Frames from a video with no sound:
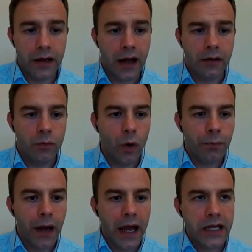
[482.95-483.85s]
and
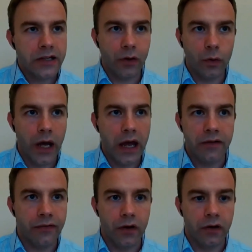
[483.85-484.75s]
1 page is okay
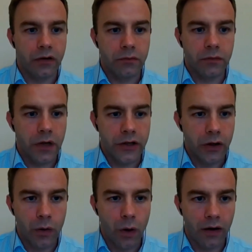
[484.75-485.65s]
for a
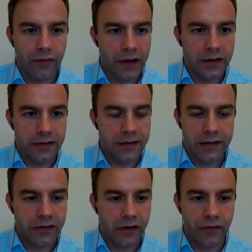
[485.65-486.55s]
newly qualified
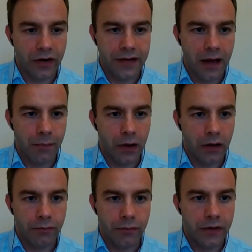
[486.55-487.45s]
solicitor, for
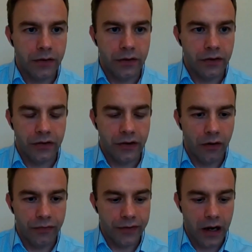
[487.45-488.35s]
example. There's
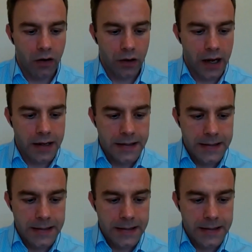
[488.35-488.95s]
enough there. Okay,